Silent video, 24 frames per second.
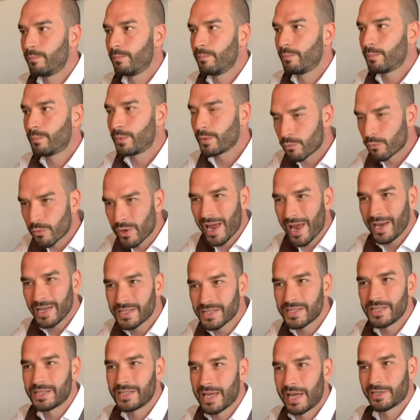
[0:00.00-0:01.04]
But the
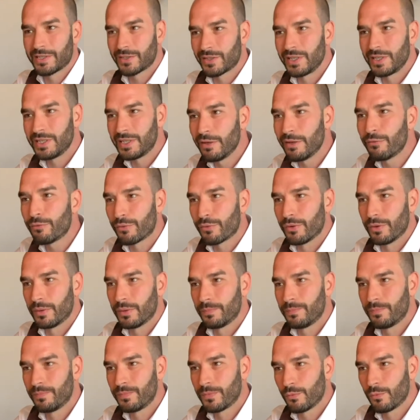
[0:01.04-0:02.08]
reality is actually different.
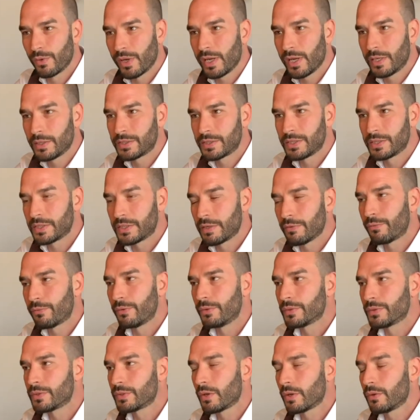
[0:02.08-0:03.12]
The reality is
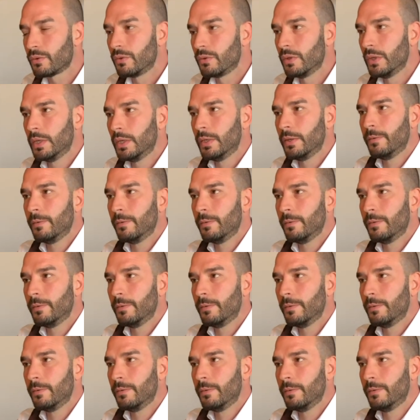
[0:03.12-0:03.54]
different. So